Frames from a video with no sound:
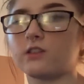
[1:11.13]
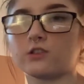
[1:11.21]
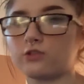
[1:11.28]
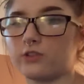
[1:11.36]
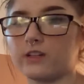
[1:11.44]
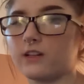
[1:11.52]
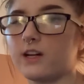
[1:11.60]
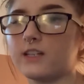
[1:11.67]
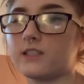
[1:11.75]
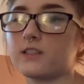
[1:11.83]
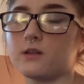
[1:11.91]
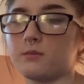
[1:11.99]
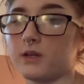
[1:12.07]
a straight line, it's
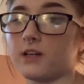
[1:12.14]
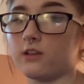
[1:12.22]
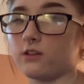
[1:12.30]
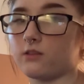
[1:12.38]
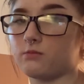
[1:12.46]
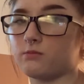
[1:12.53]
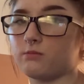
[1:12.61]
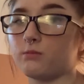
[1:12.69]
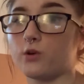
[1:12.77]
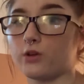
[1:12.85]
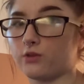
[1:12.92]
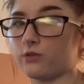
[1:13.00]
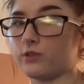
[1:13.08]
going to make it look
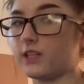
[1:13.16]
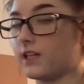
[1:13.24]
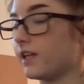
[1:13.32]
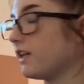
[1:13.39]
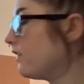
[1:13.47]
more 3D.